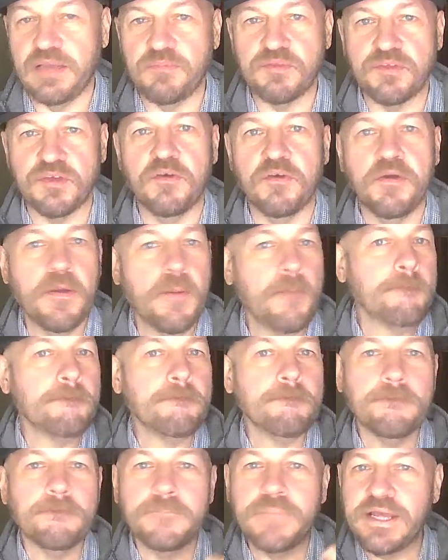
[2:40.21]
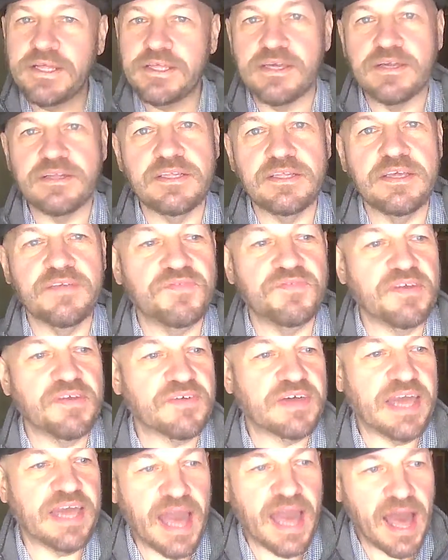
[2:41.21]
So basically, if you have a
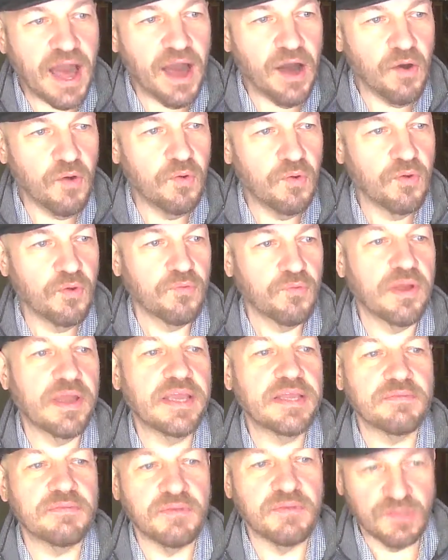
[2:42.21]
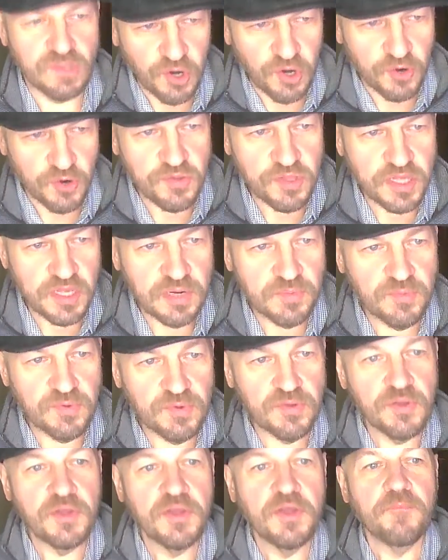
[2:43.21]
cow, right, large
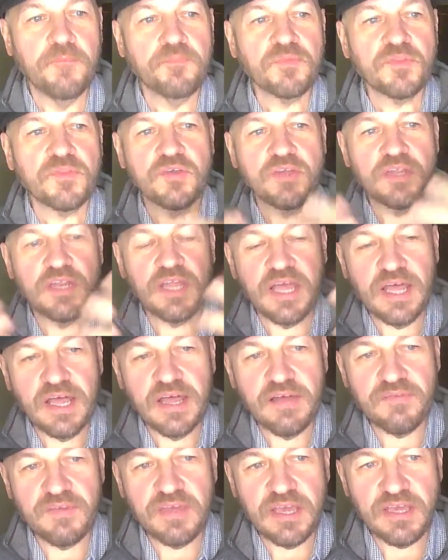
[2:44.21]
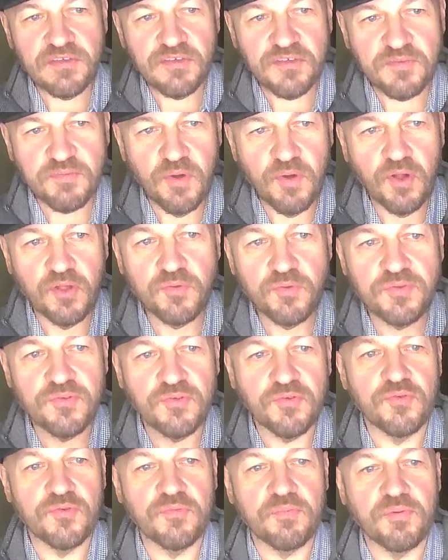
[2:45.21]
animal, you're going to have a smaller
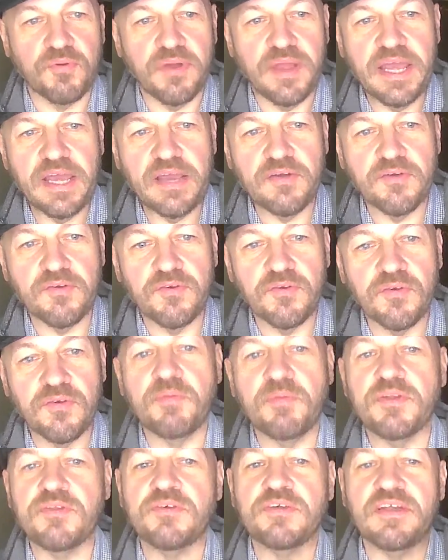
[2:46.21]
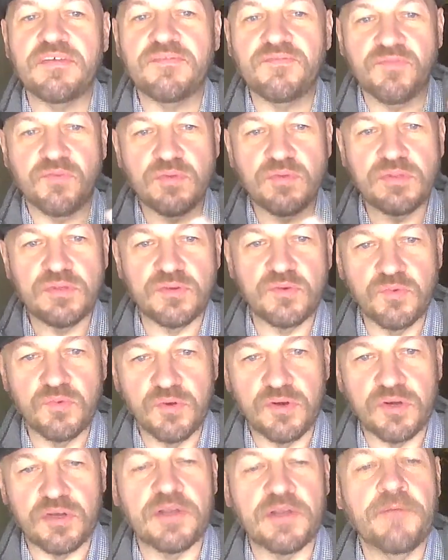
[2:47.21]
return per acre, but you're going to have very little
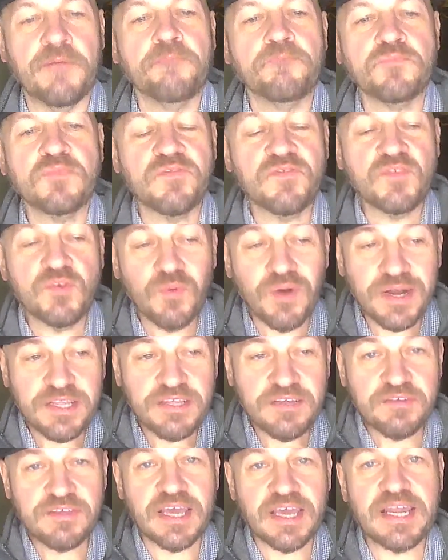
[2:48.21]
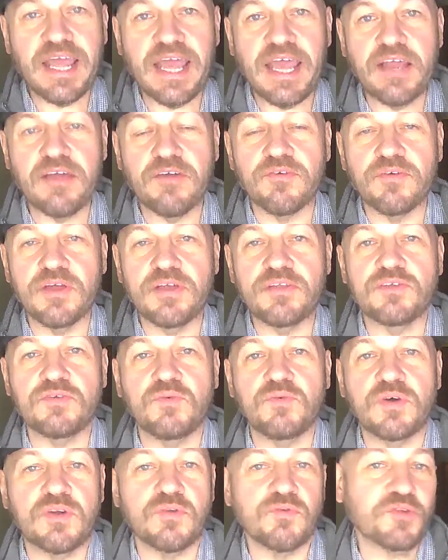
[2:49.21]
work. If you want to use that acre and you
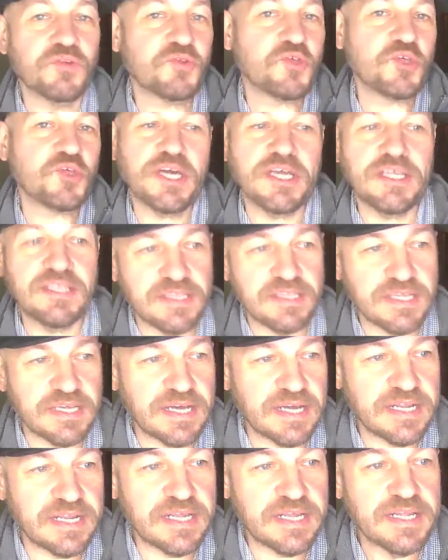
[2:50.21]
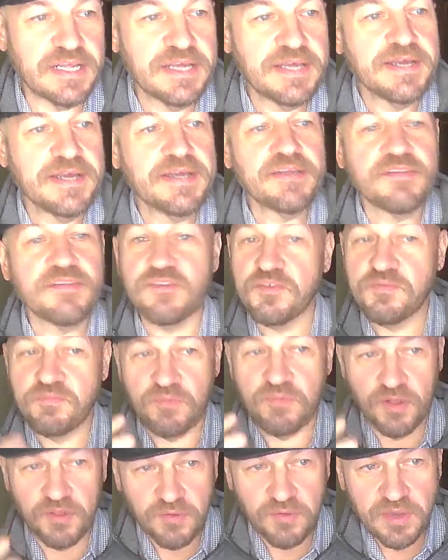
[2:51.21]
want to run chickens on it,
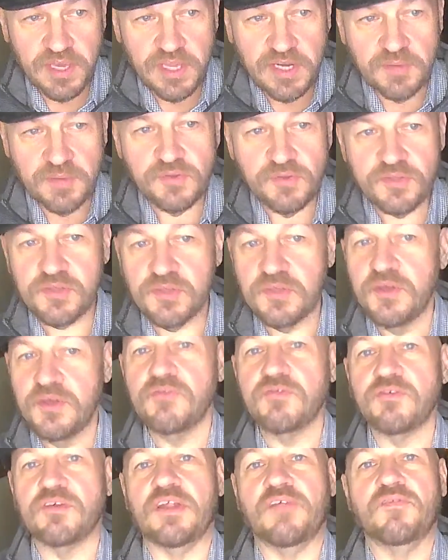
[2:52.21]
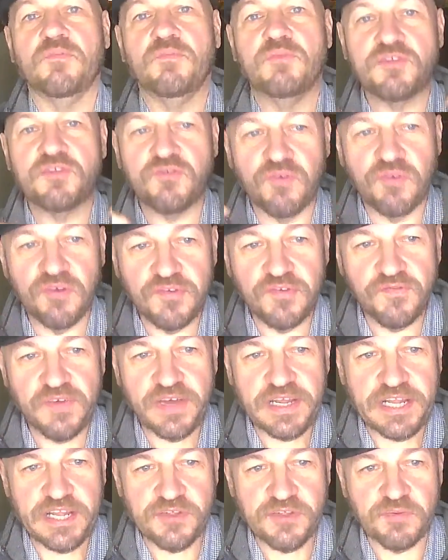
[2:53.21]
smaller animals, you're going to have a much greater
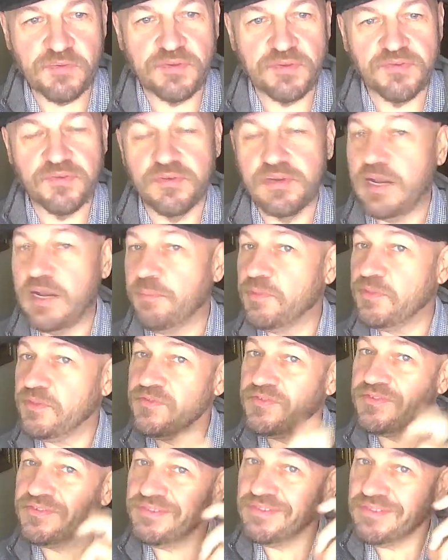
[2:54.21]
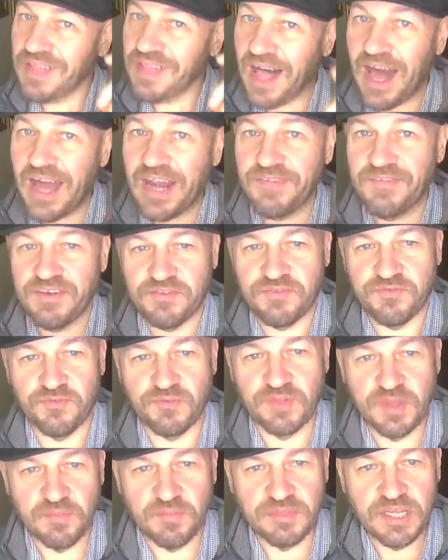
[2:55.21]
financial return on it, but there's a lot of extra
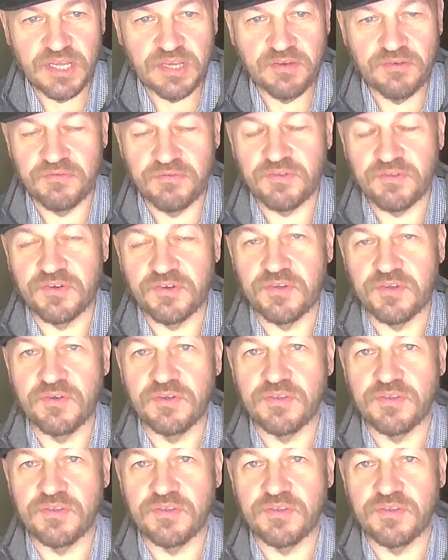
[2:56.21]
labor that goes into it.